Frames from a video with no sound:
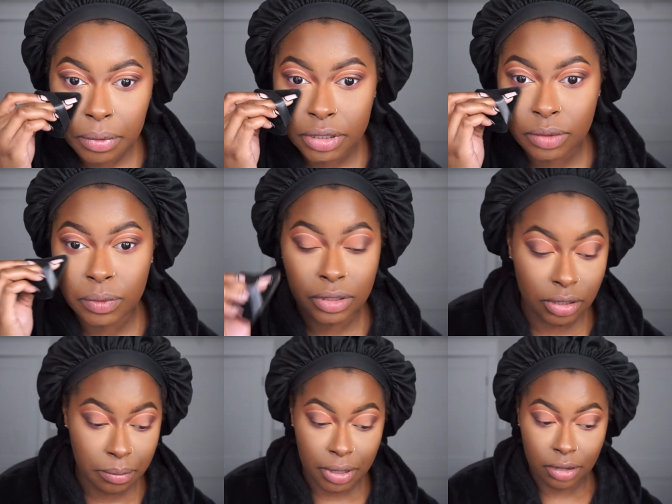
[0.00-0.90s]
Plus with
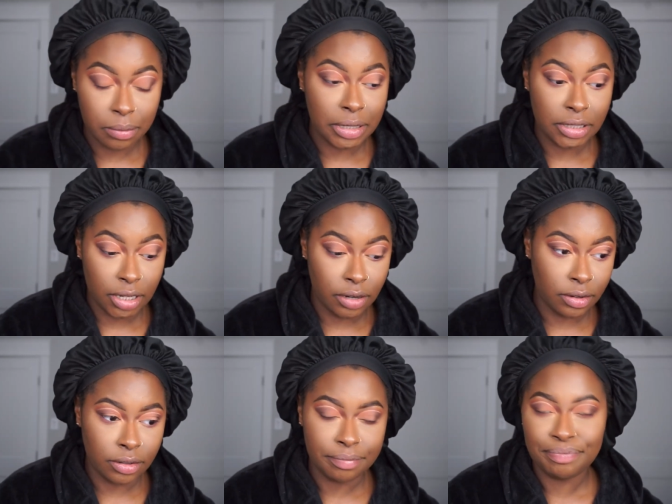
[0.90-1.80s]
some bottle
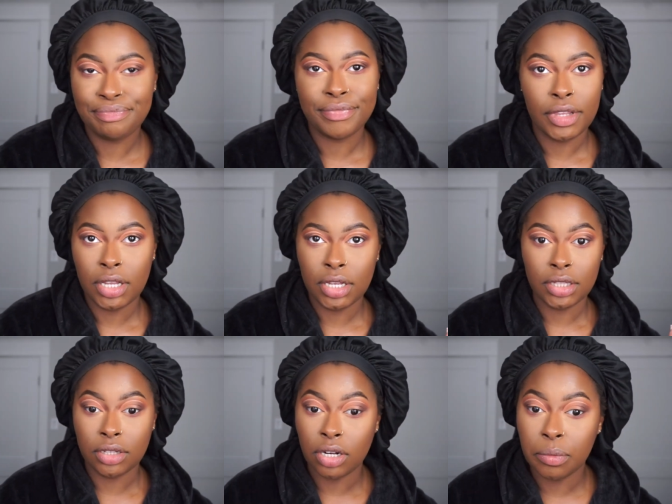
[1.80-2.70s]
mascara,
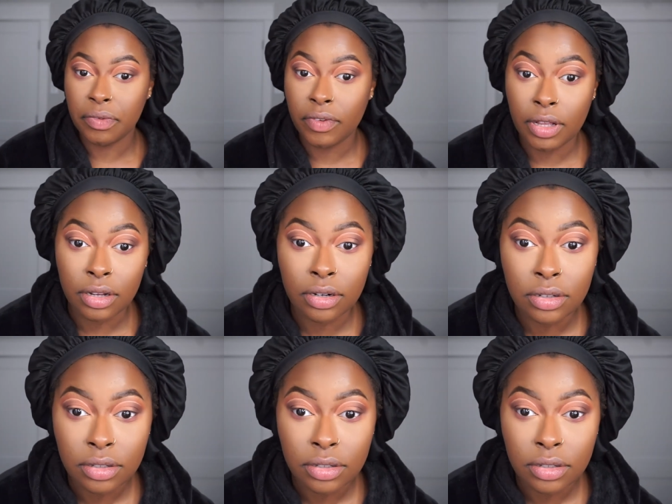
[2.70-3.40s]
it's gonna be fine.